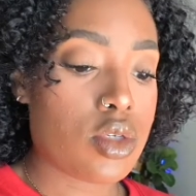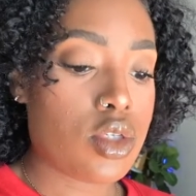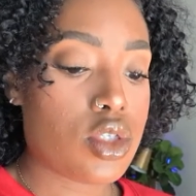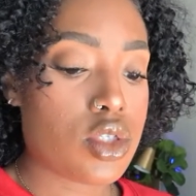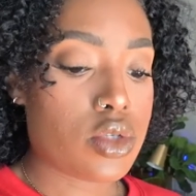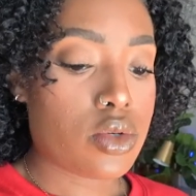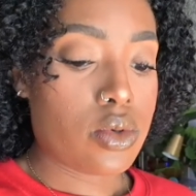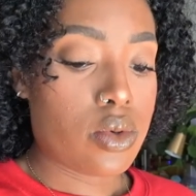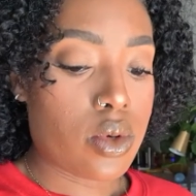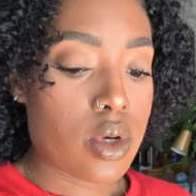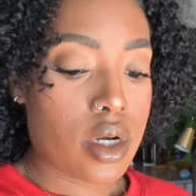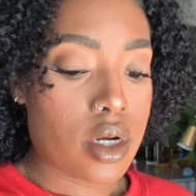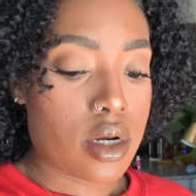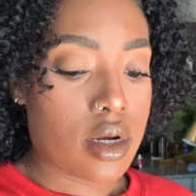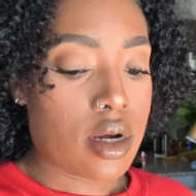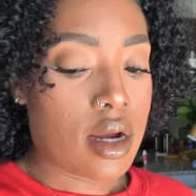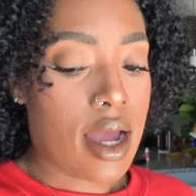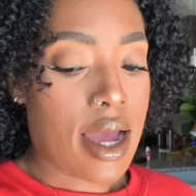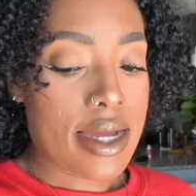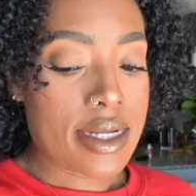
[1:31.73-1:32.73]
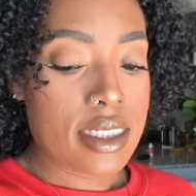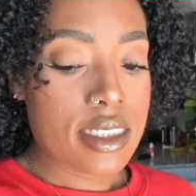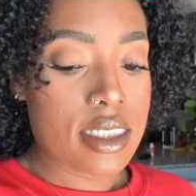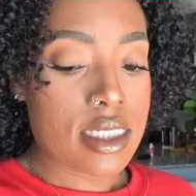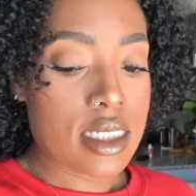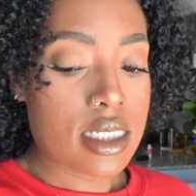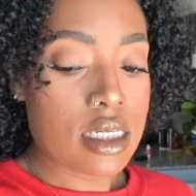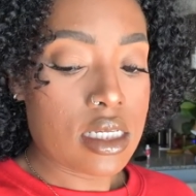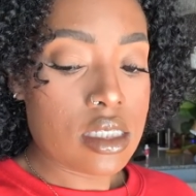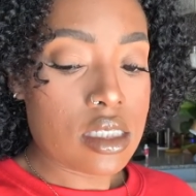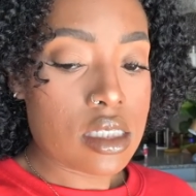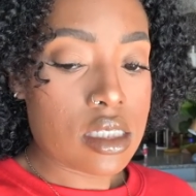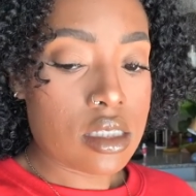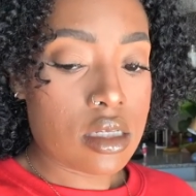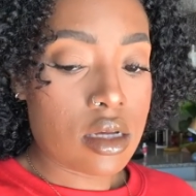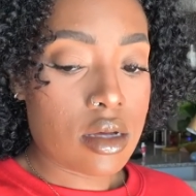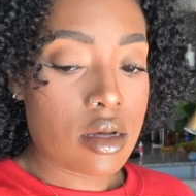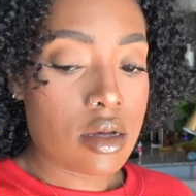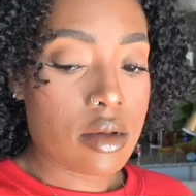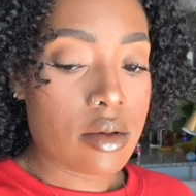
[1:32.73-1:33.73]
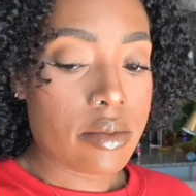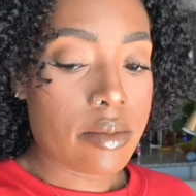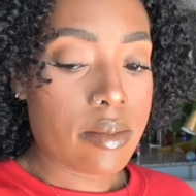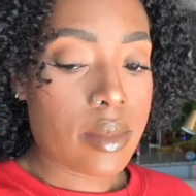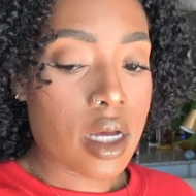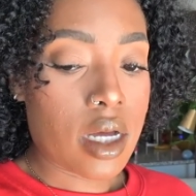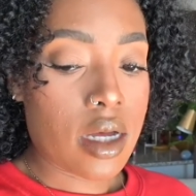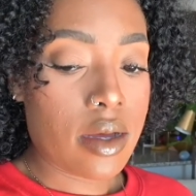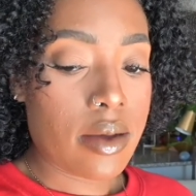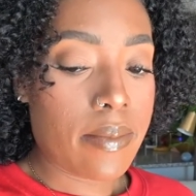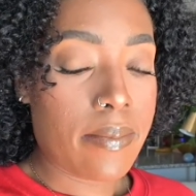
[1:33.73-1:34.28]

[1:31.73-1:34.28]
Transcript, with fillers: store i need to get some